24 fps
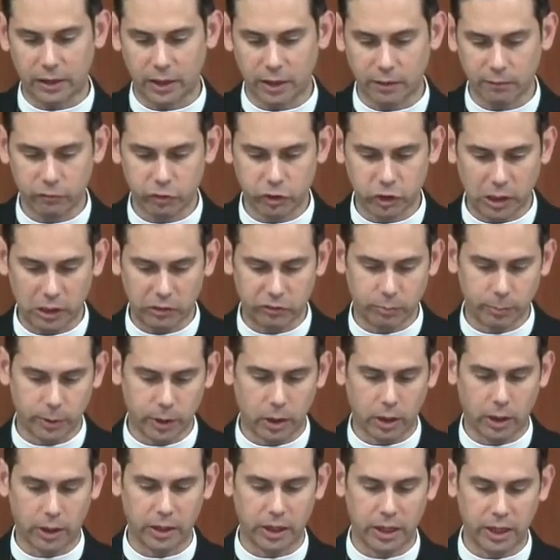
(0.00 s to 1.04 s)
give judgment
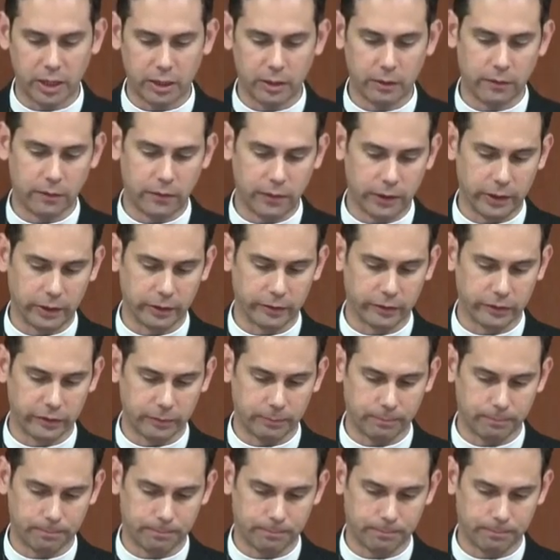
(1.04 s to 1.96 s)
on hidden things.